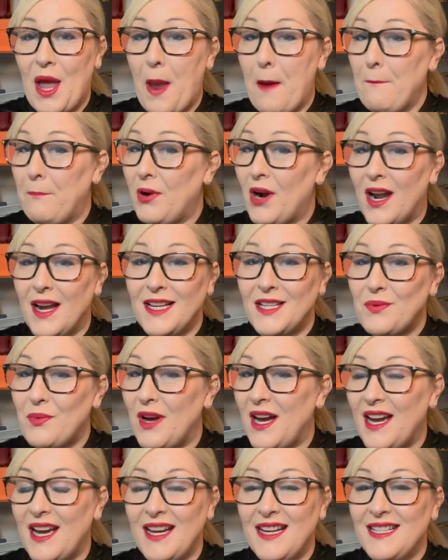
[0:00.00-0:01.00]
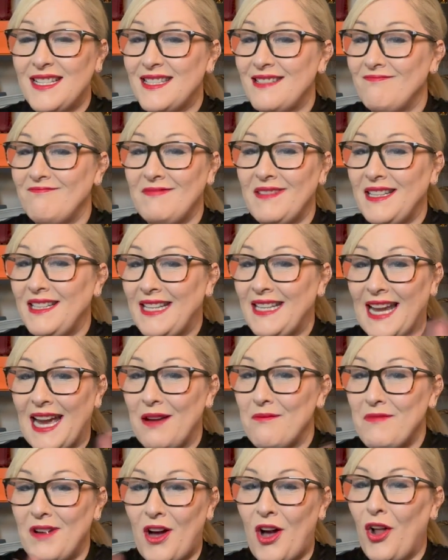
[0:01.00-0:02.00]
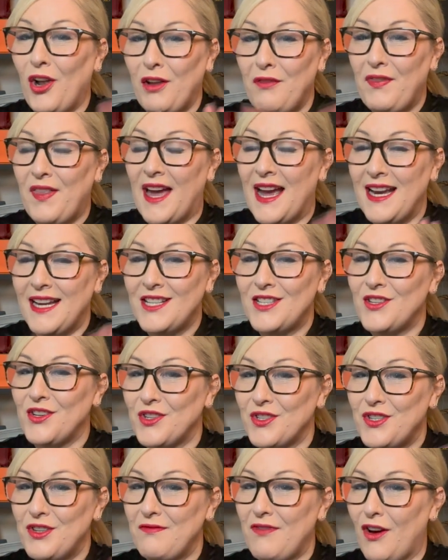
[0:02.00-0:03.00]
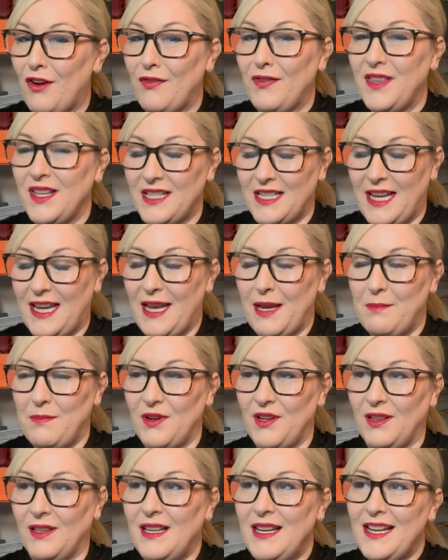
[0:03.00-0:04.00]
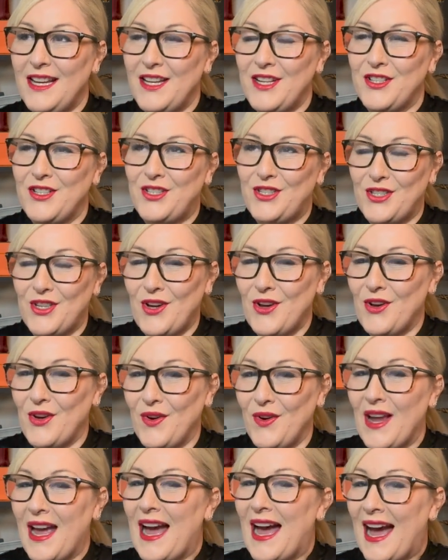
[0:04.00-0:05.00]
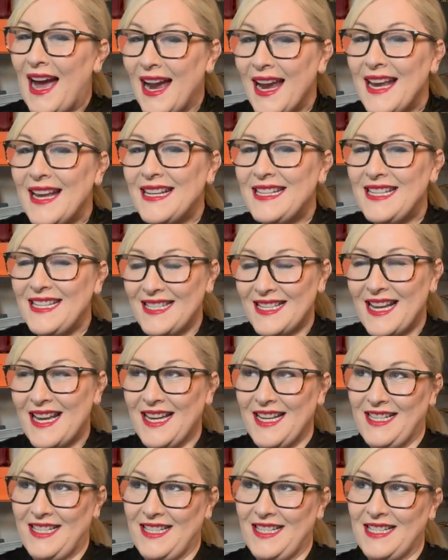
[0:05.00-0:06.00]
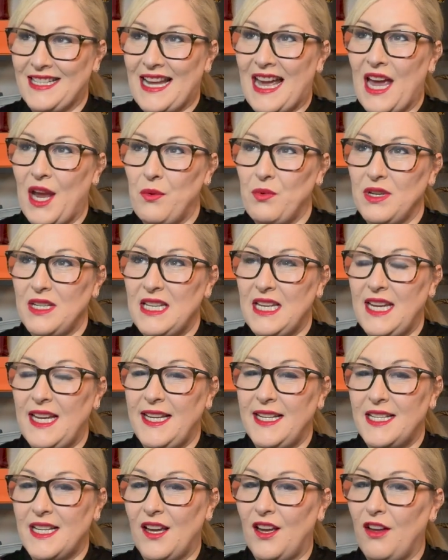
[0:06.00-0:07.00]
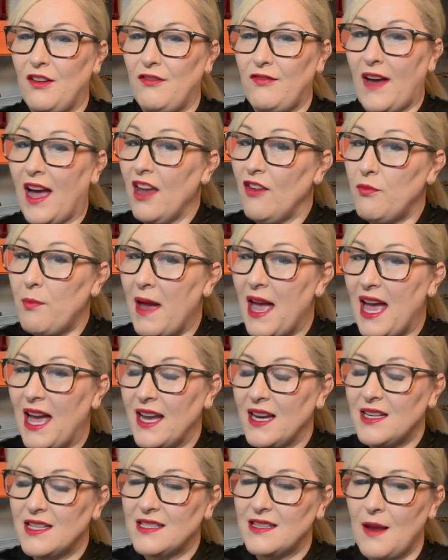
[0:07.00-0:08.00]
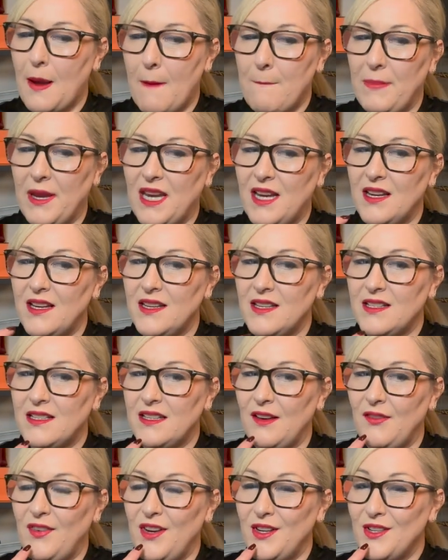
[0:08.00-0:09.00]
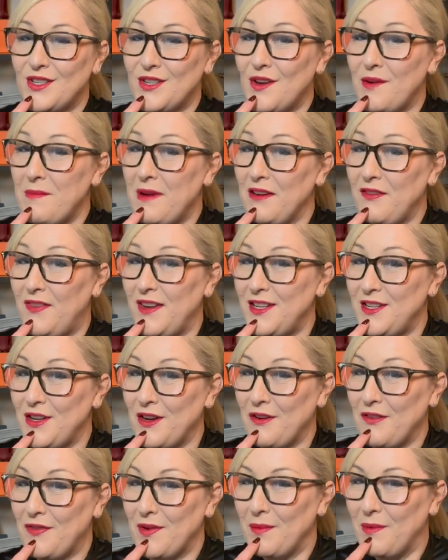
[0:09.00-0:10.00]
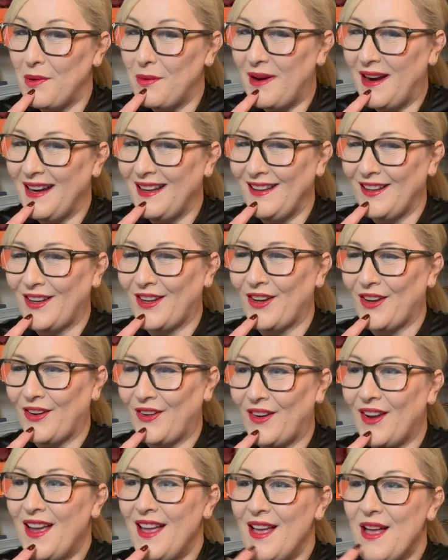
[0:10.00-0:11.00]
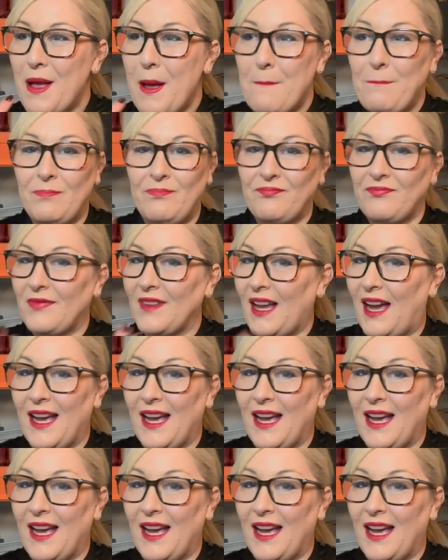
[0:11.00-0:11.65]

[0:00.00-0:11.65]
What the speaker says: price-wise, yeah, all of that is sort of off the table. So I decided I would need 5 bags, because if you saw my video from a while ago, I